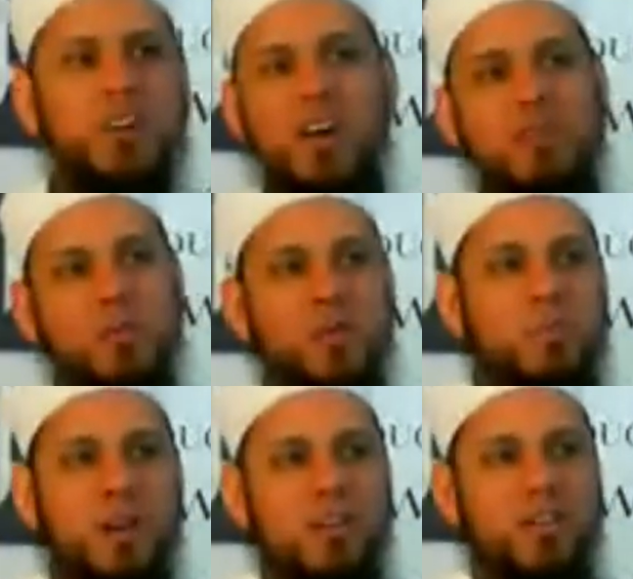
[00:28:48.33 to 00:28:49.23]
on from their
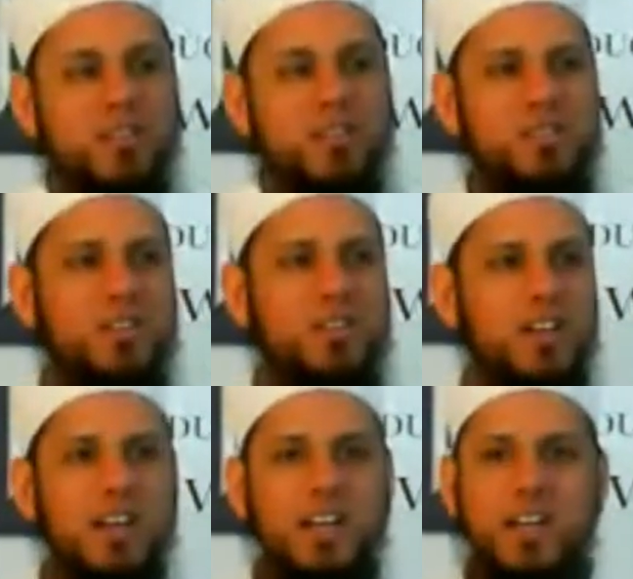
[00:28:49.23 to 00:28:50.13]
parents,
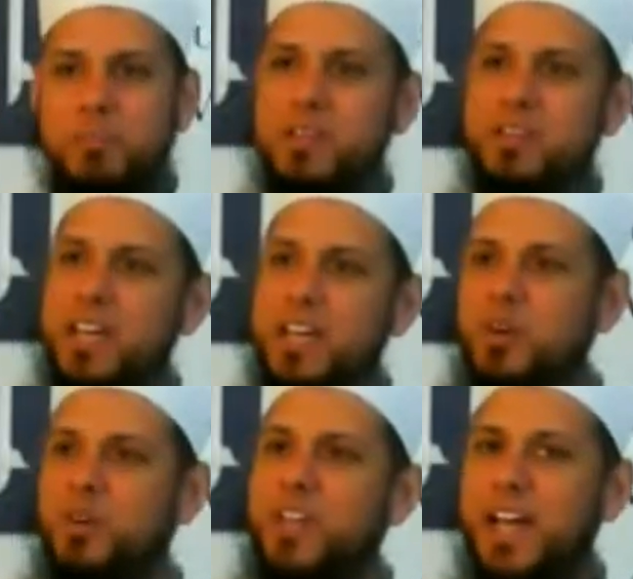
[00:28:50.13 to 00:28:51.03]
but they
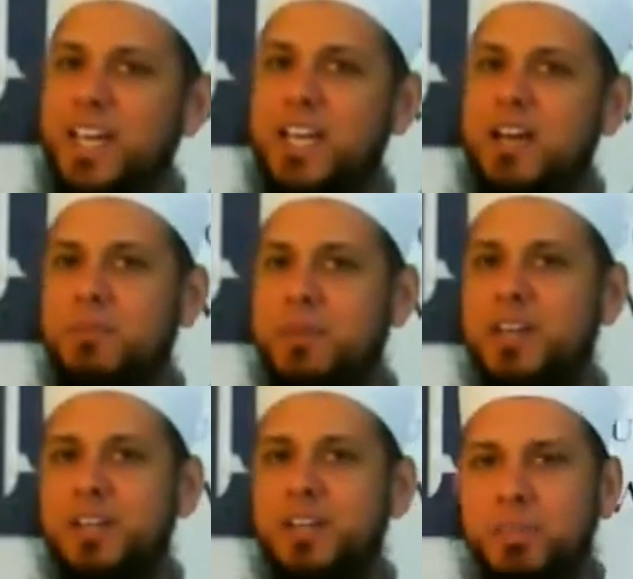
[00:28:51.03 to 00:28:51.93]
know that I can never be
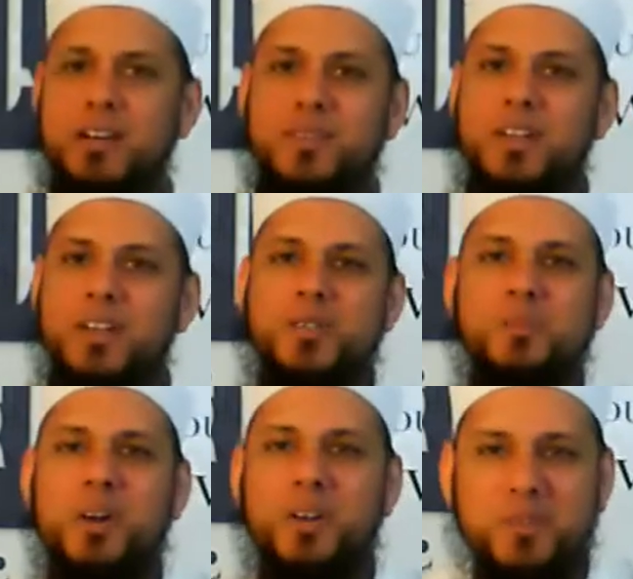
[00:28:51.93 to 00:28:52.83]
independent of Allah
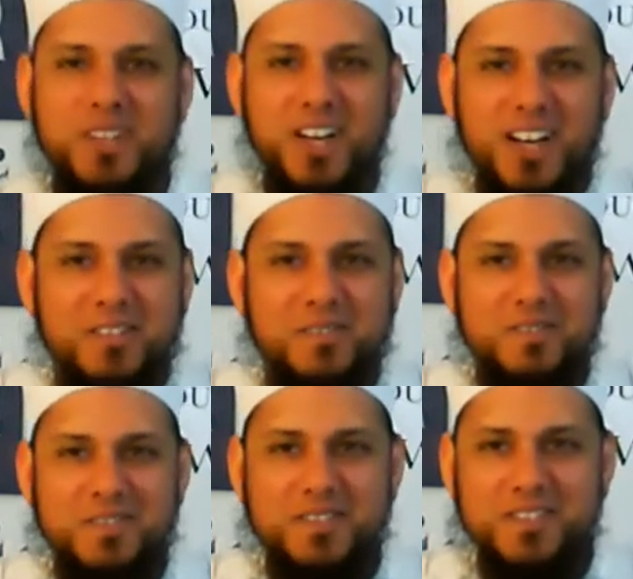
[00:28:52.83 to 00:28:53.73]
subhanahu wa ta'ala.
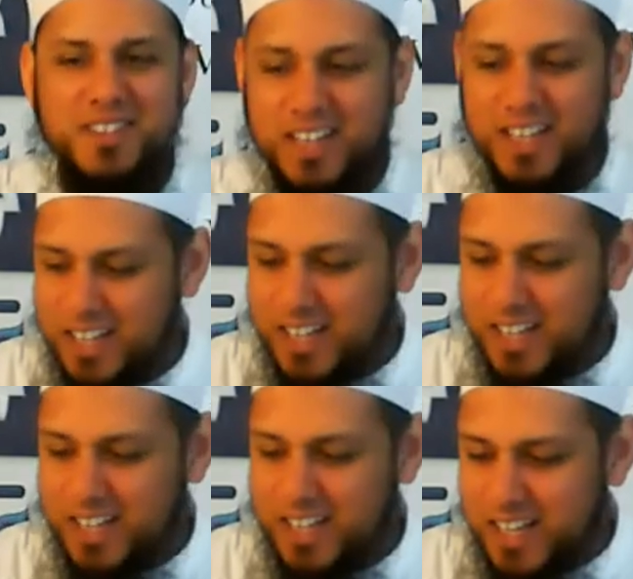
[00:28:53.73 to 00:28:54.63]

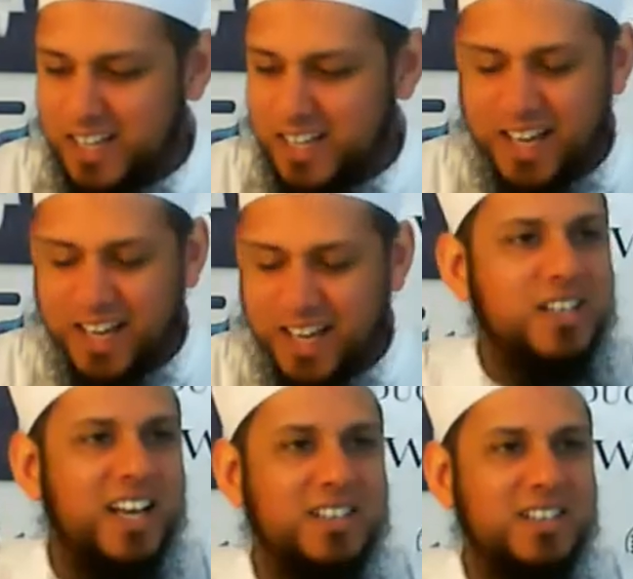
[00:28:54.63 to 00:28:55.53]
And as long as
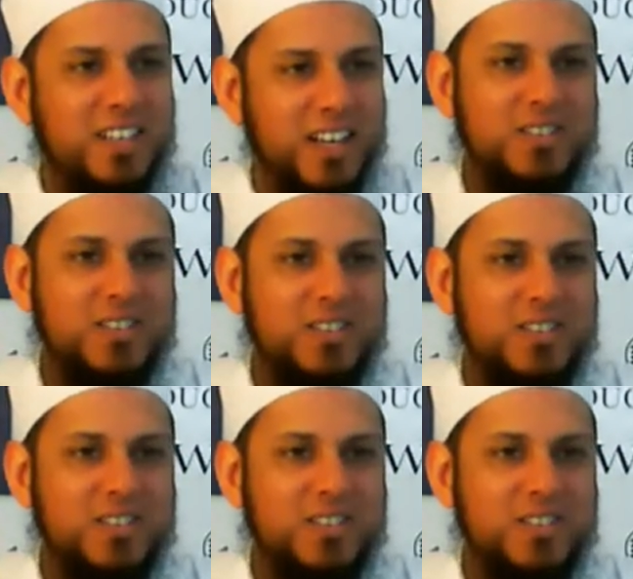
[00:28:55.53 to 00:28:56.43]
that is the case,
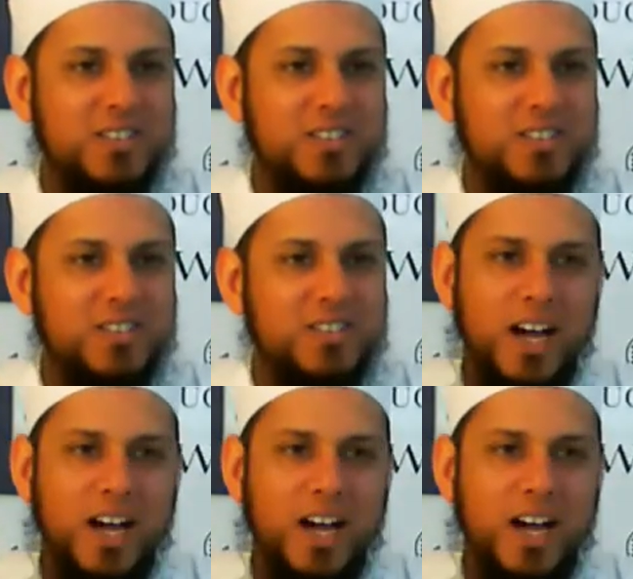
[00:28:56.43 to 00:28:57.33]
I must
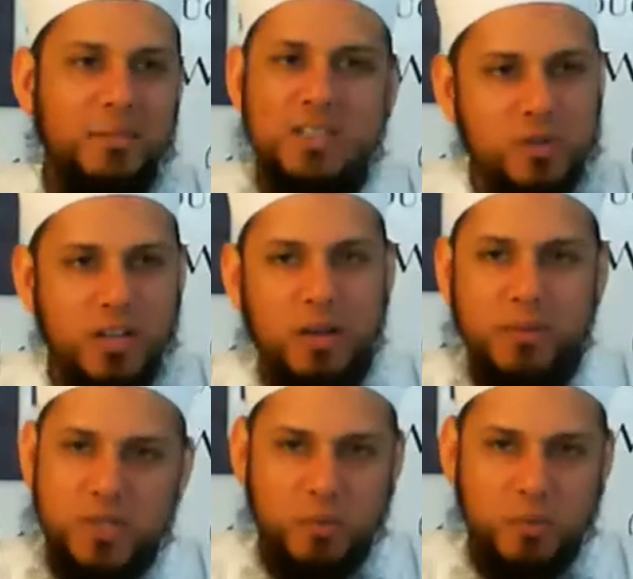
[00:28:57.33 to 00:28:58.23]
listen to
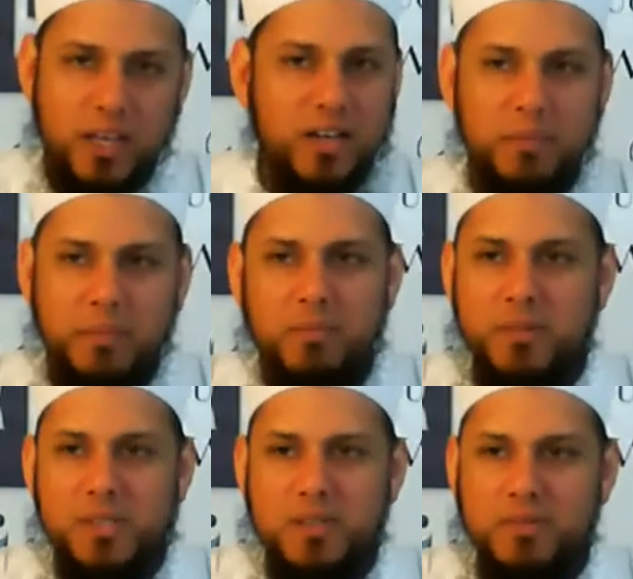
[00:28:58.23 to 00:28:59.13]
Allah, I must obey the
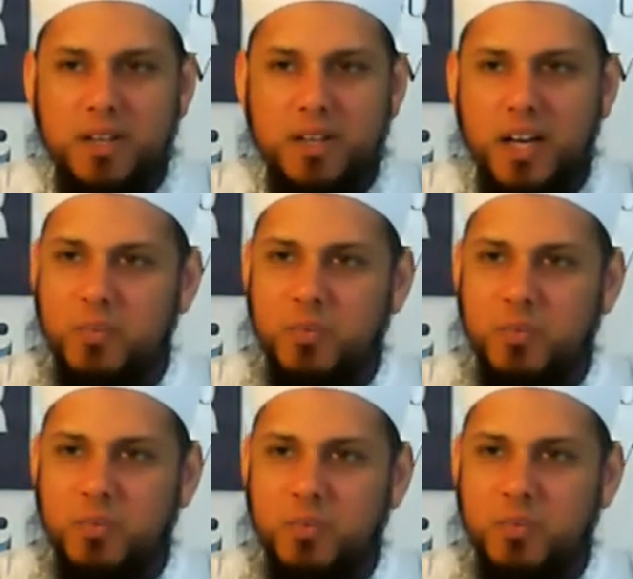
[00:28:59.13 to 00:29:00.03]
commandments of Allah, and
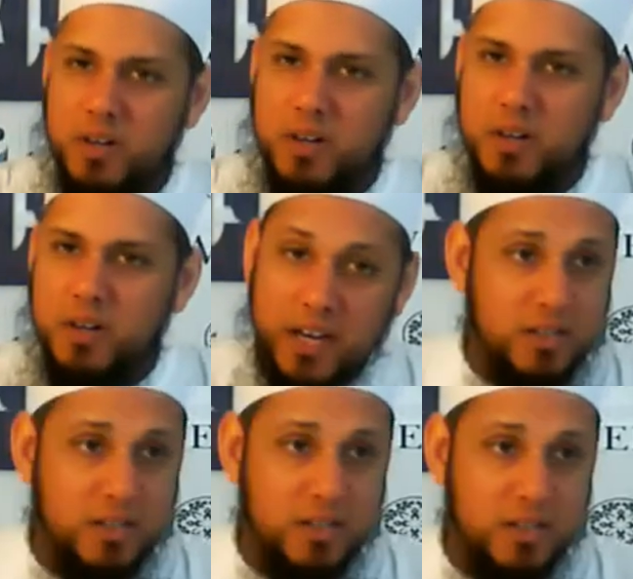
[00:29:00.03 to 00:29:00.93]
one of the greatest and most
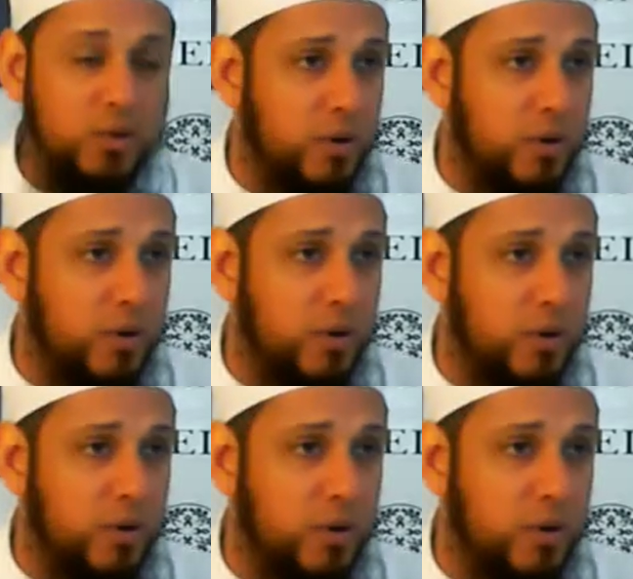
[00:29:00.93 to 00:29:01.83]
important commandments I
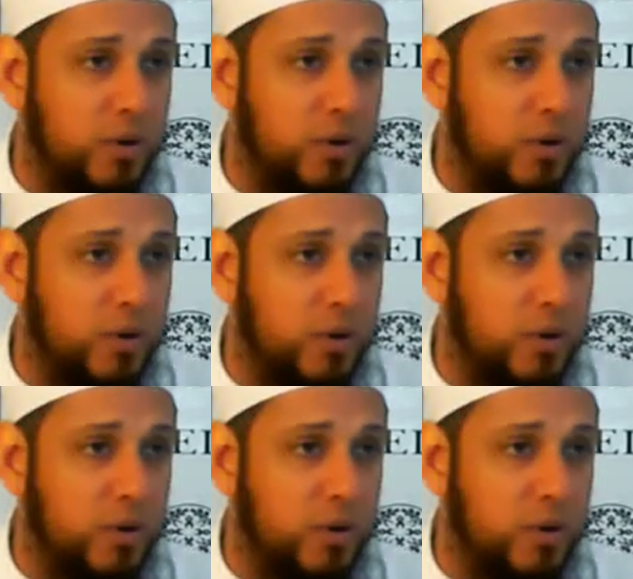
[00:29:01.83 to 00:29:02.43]
have to take care of my